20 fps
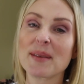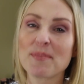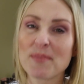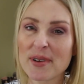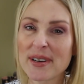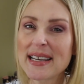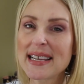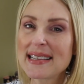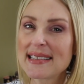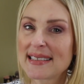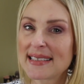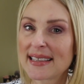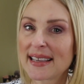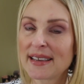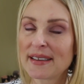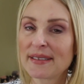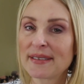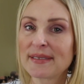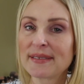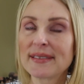pretty
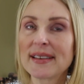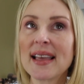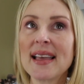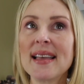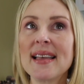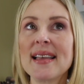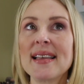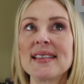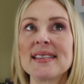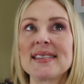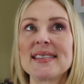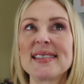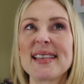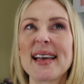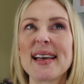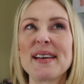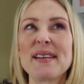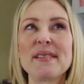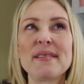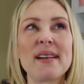soon.
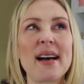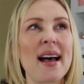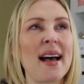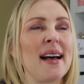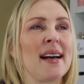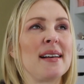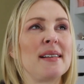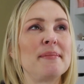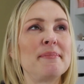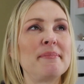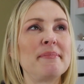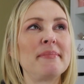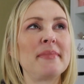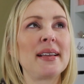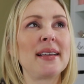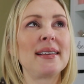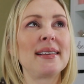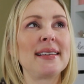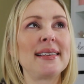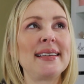So
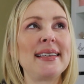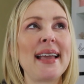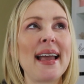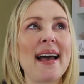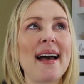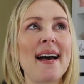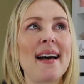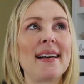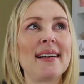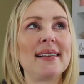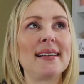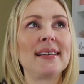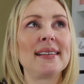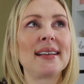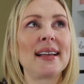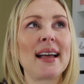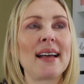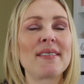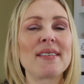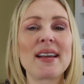yeah,
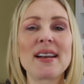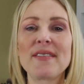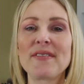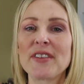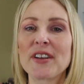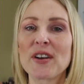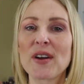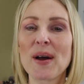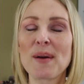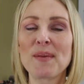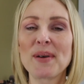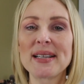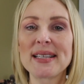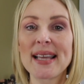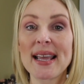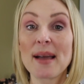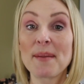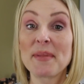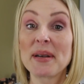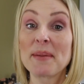I've got to figure out what
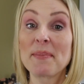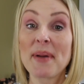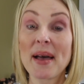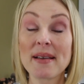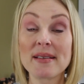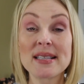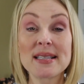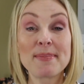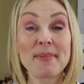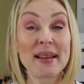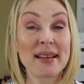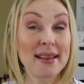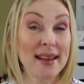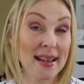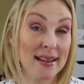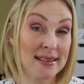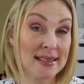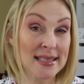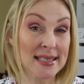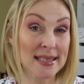day I'm going to post my
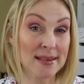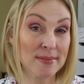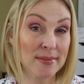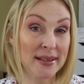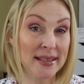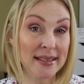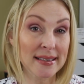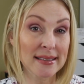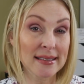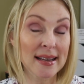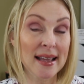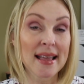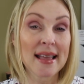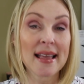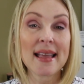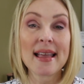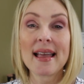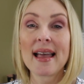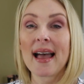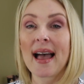next one.
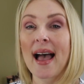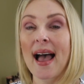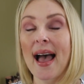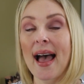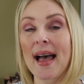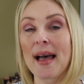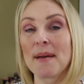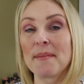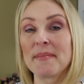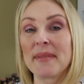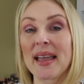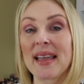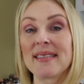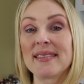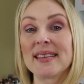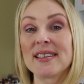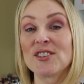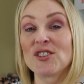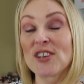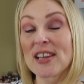And
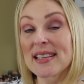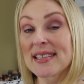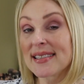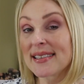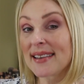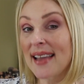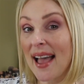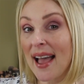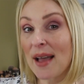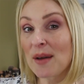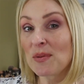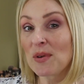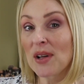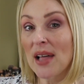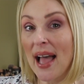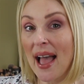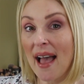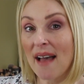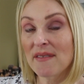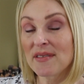then Jess and I will
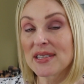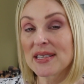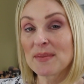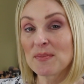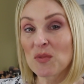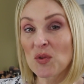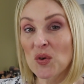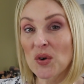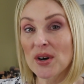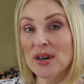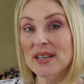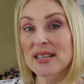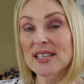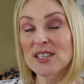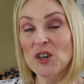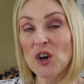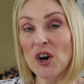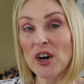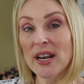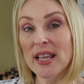have some more
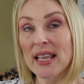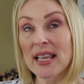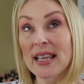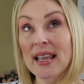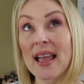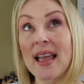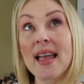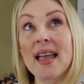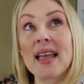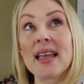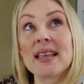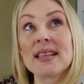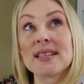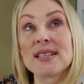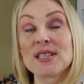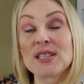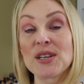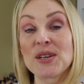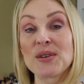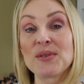starting
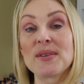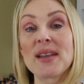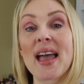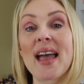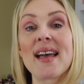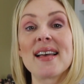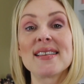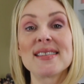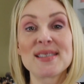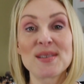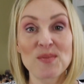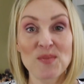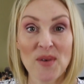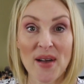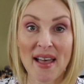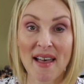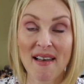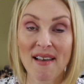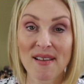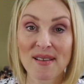soon as
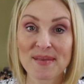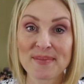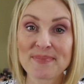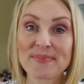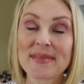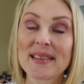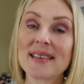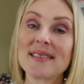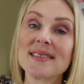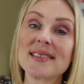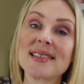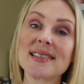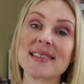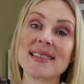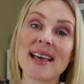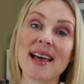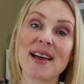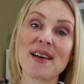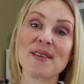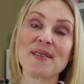well.
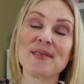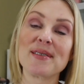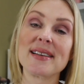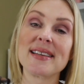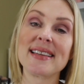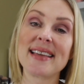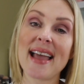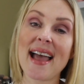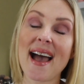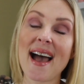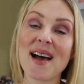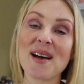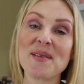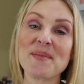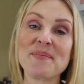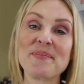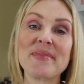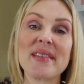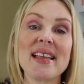So yeah,